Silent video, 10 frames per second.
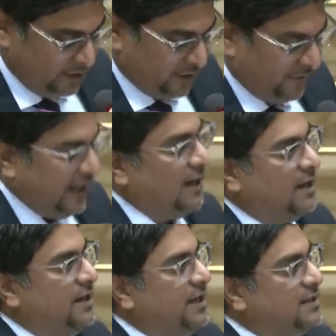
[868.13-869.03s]

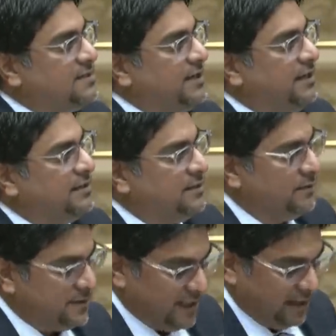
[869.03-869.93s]
Trafalgar Health
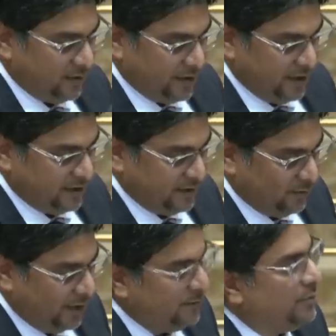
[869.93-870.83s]
Center was allocated
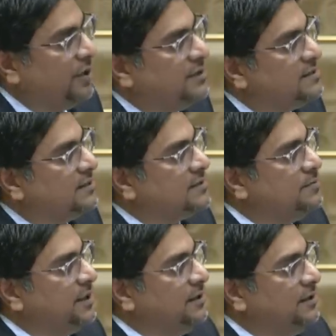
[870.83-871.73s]

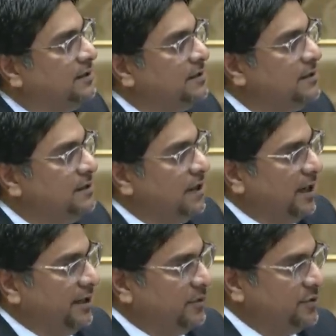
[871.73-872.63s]
$1.6 million,
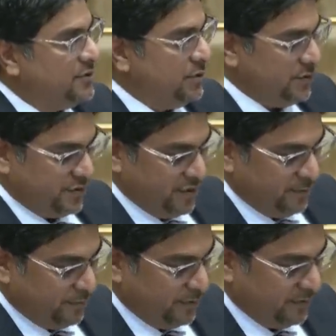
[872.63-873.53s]
and it was used to
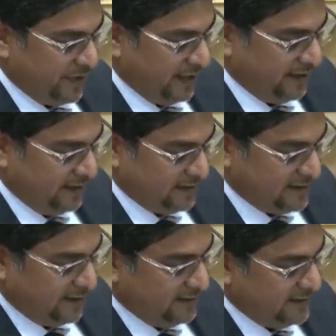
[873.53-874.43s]
improve that
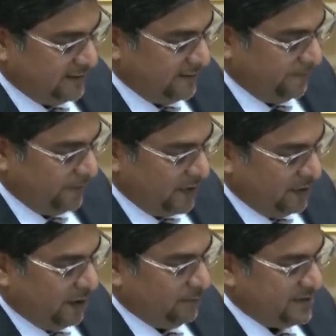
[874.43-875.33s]
health center.
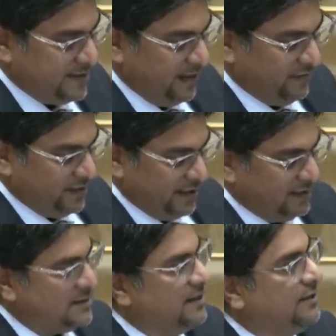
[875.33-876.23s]
Number 7
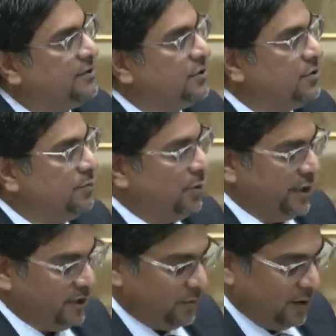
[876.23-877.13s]
Health Center,
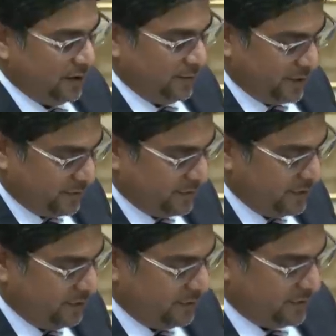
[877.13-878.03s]
2.1, which
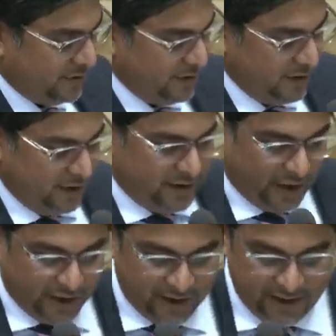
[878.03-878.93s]
was used.
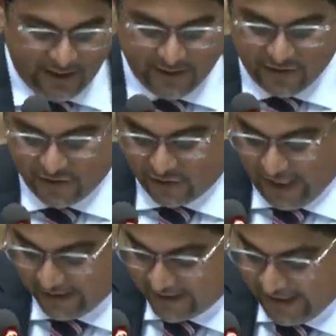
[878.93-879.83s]
Dundee,
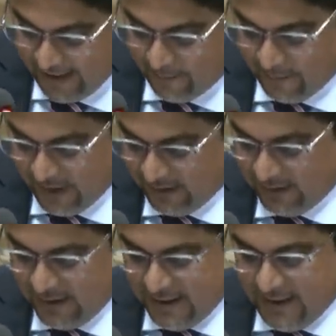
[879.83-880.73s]

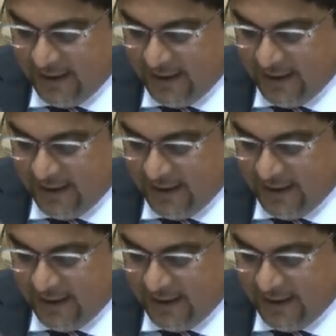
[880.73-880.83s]
Strathcampbell,